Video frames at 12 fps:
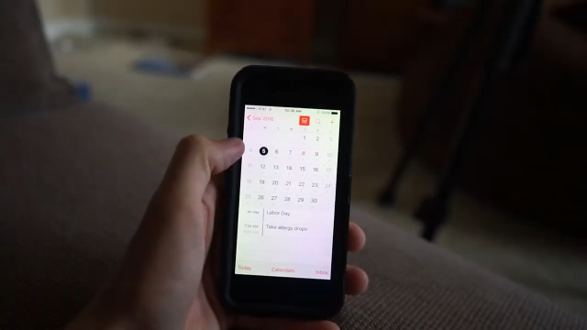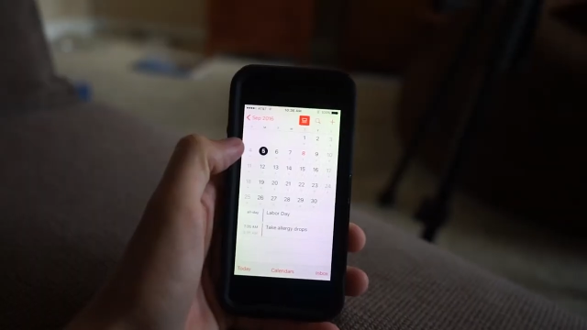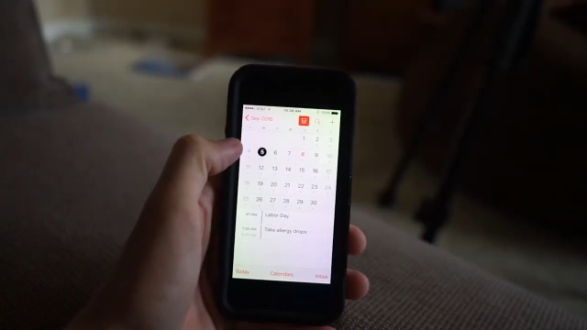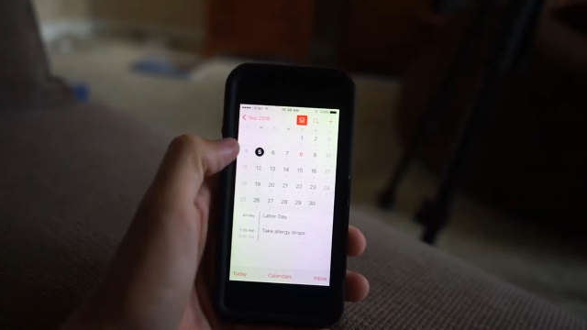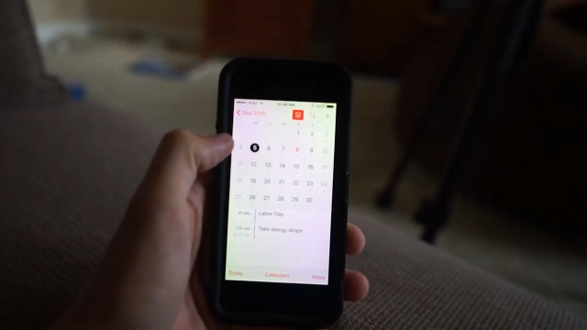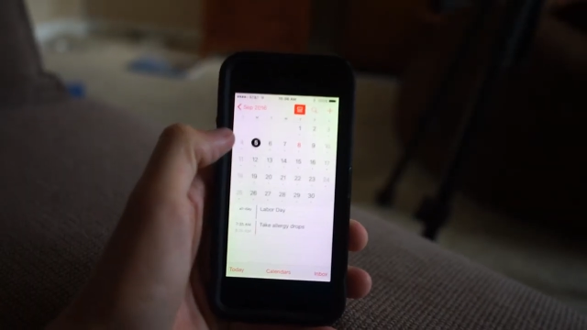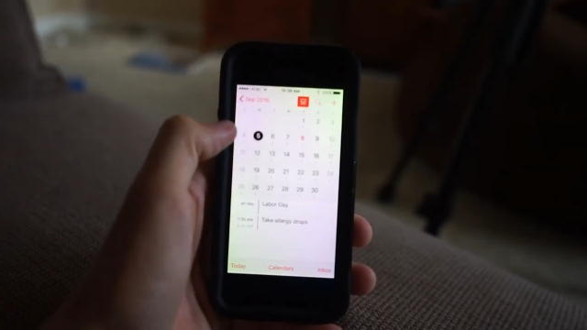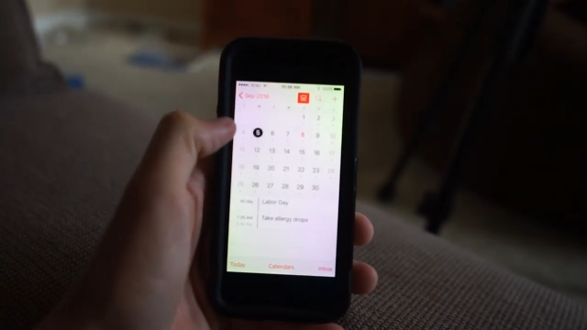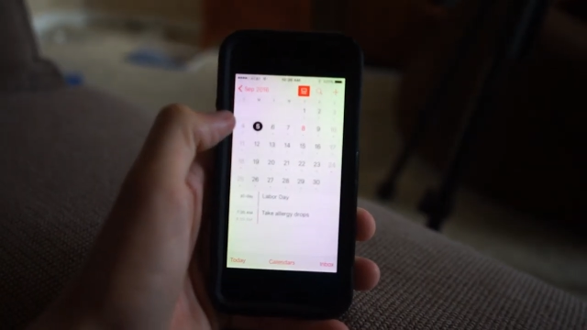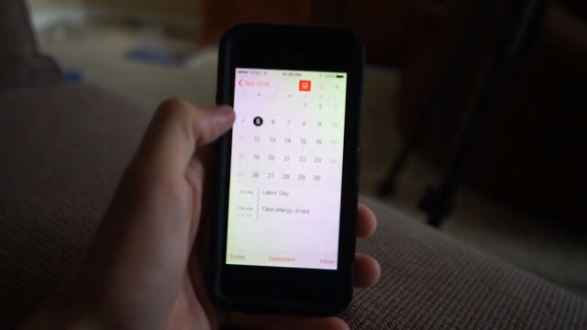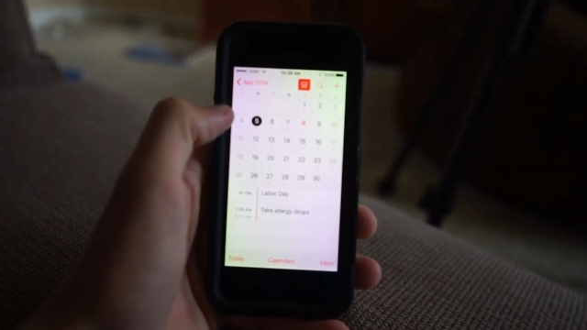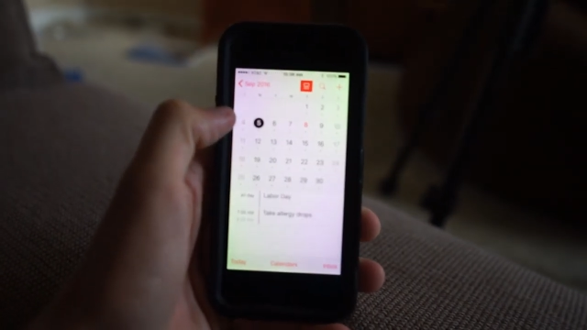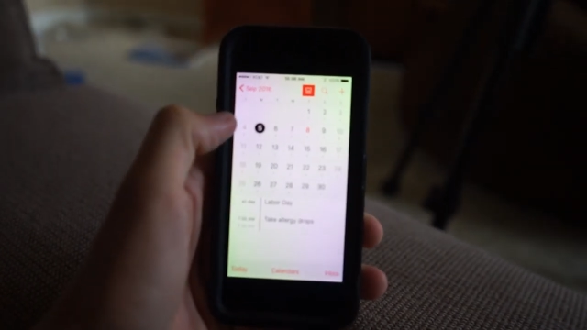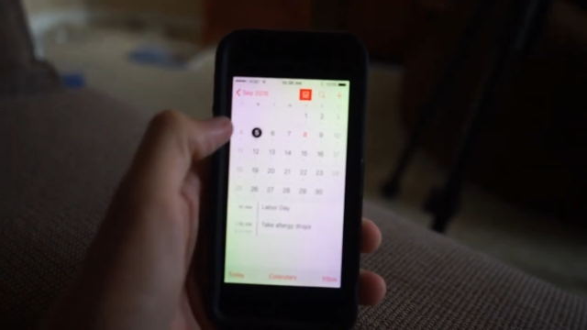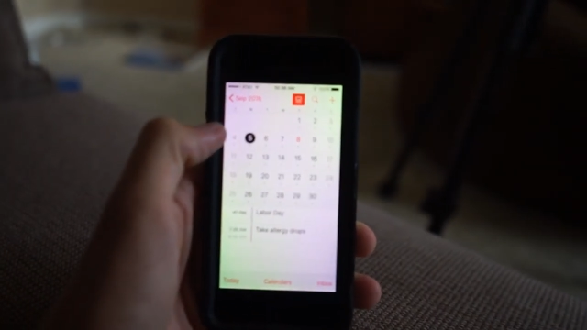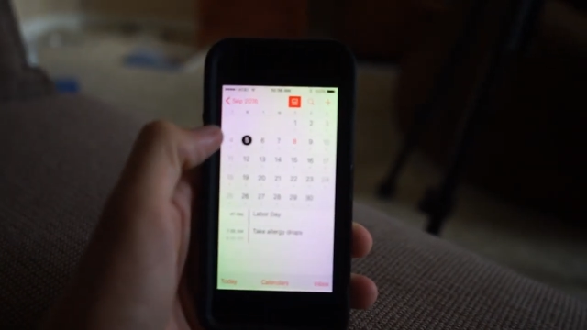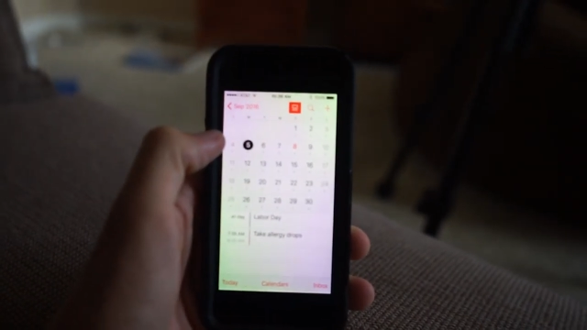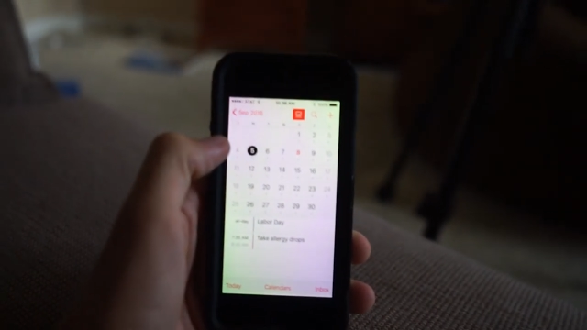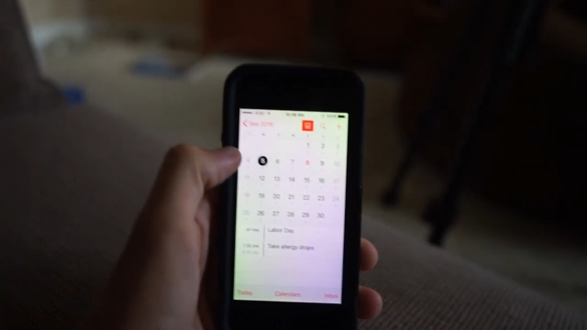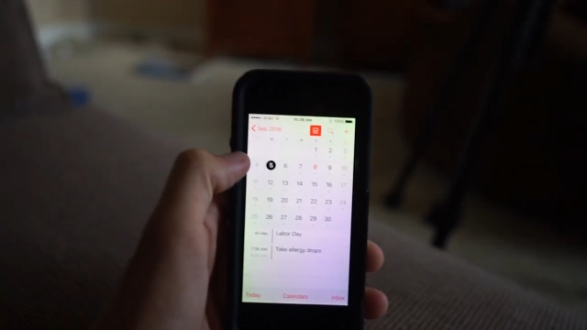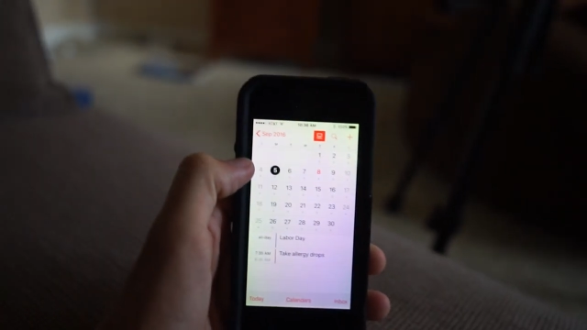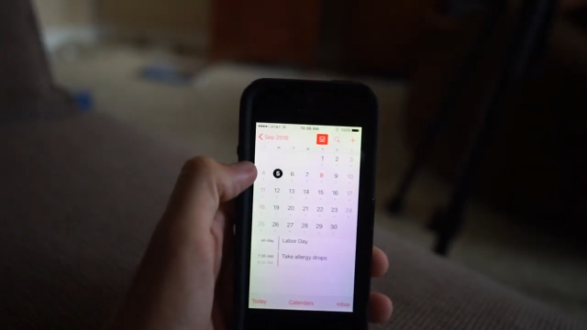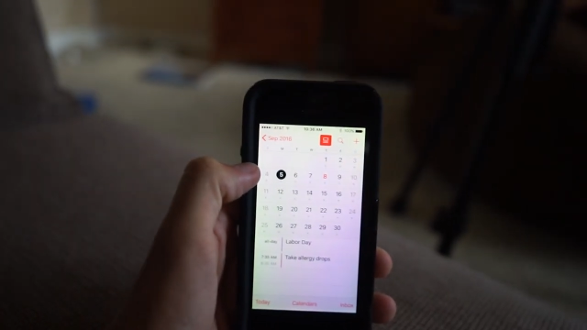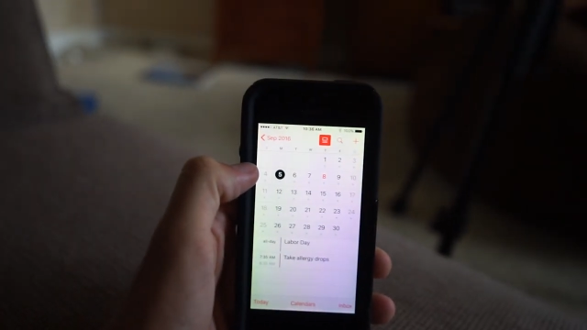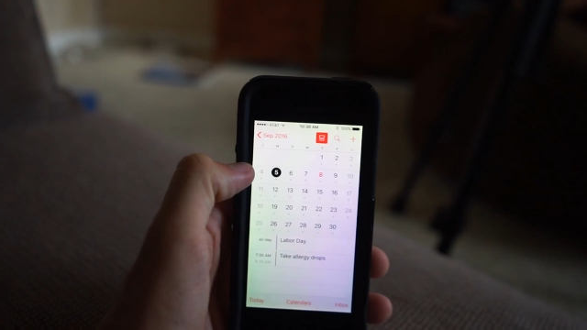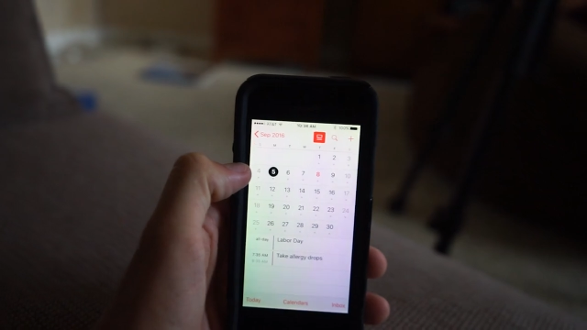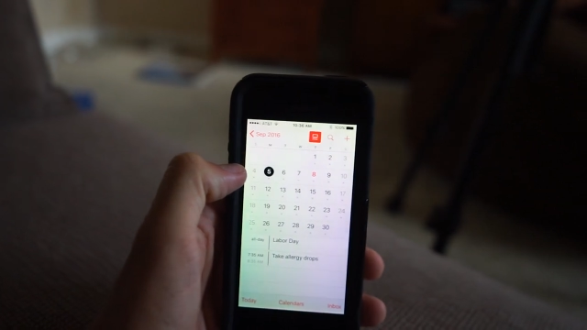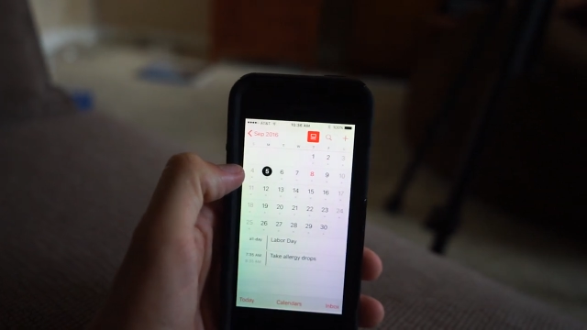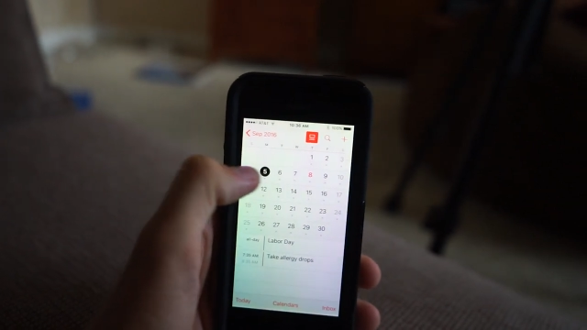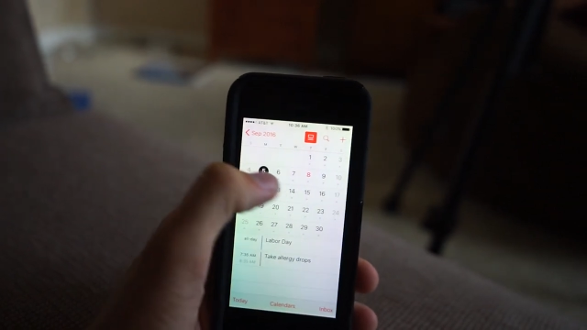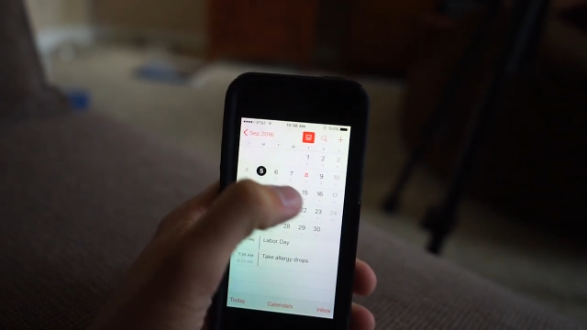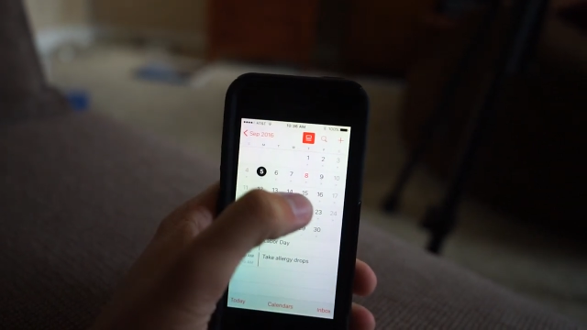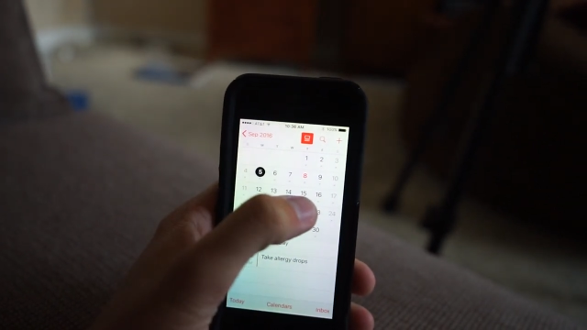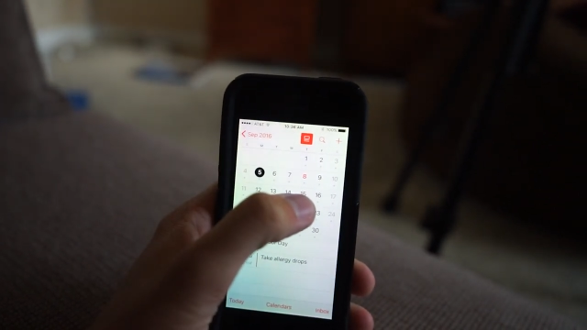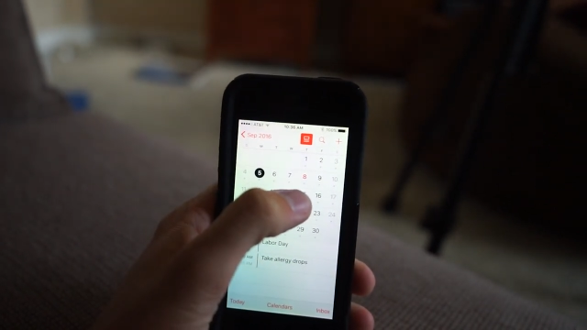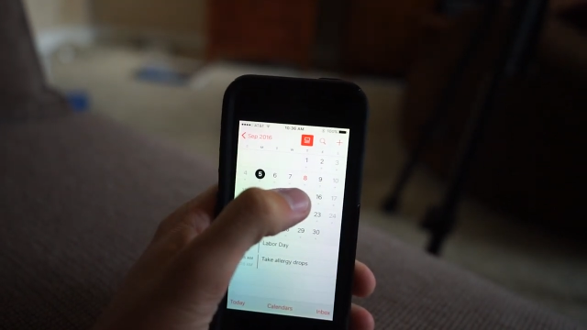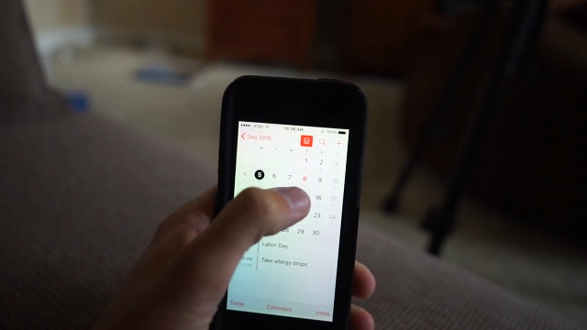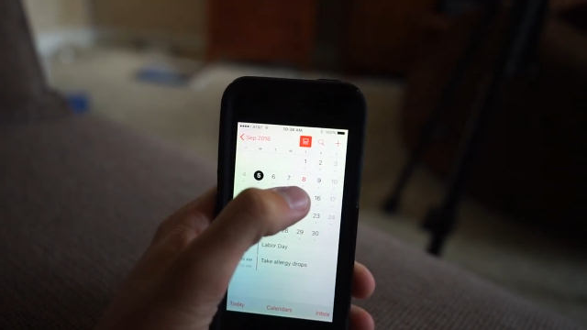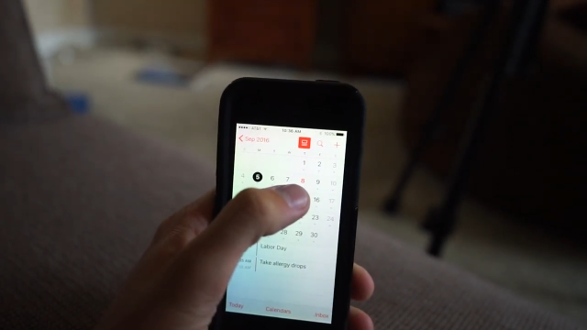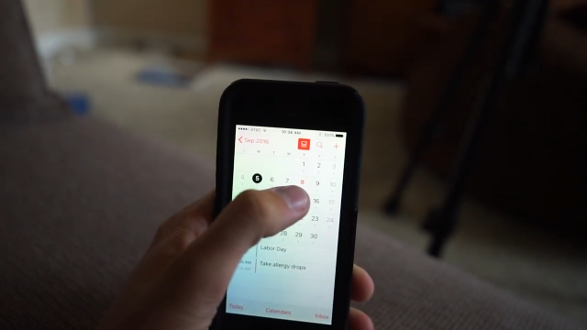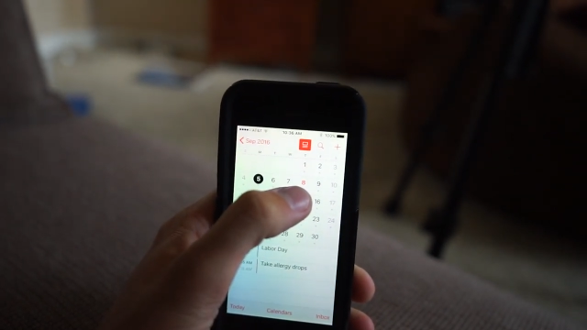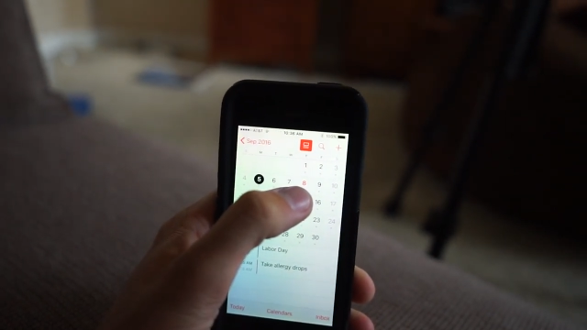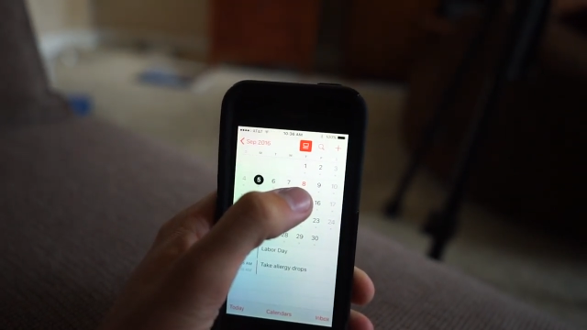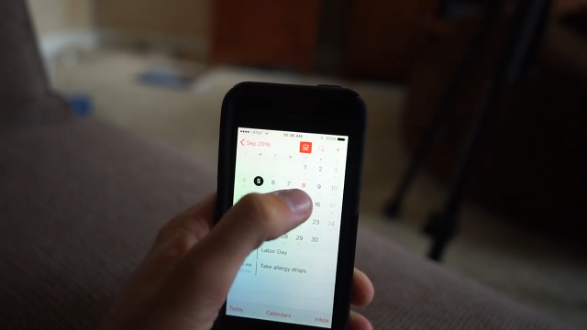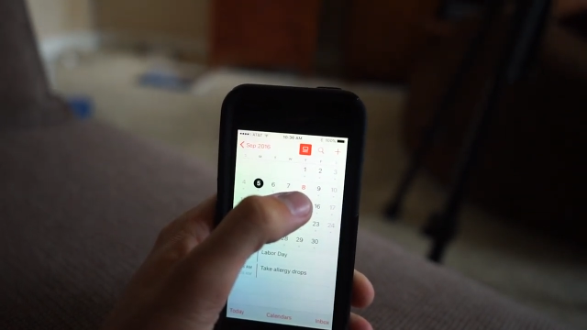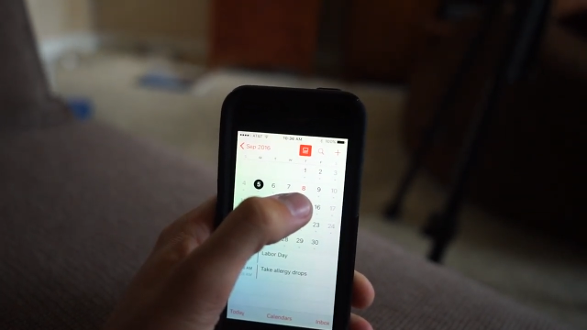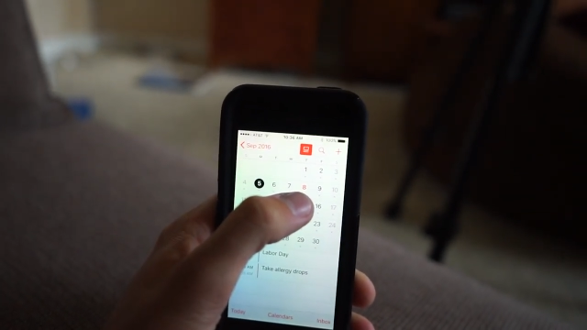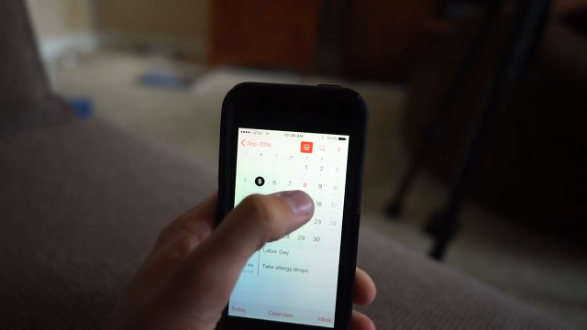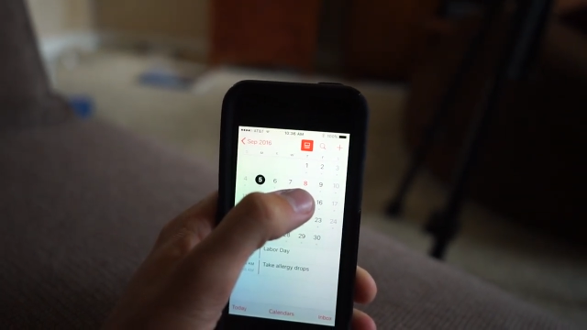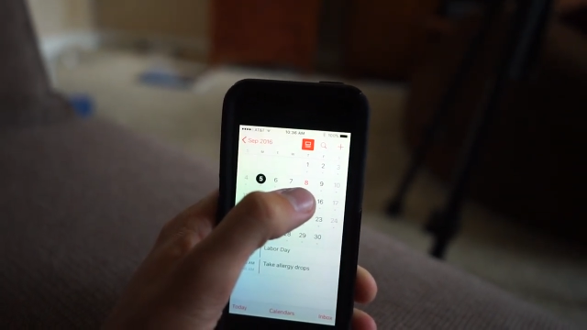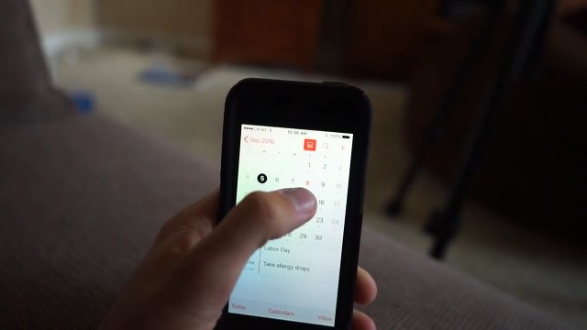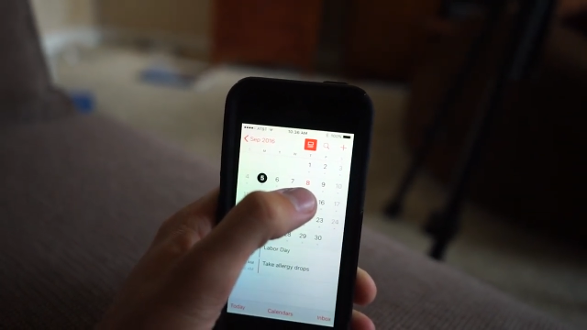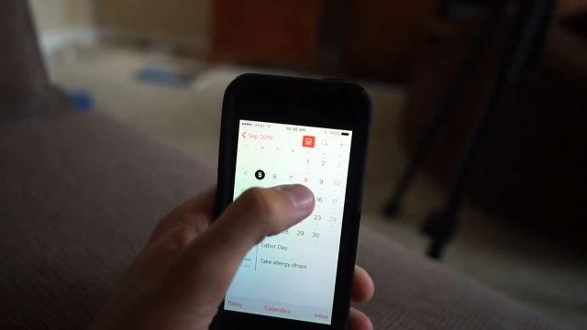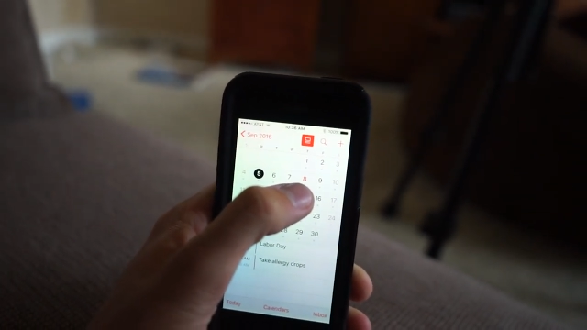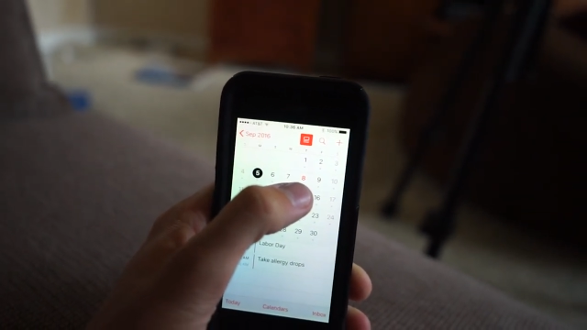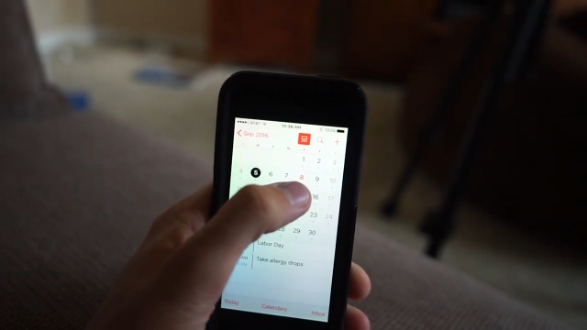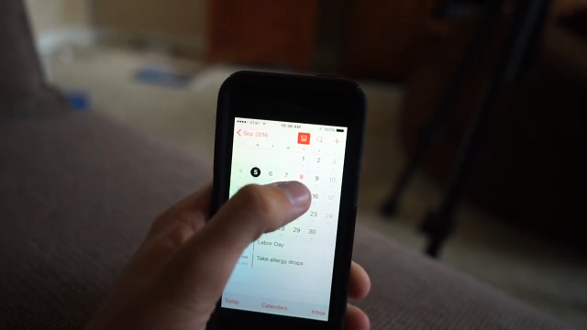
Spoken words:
(no speaker visible)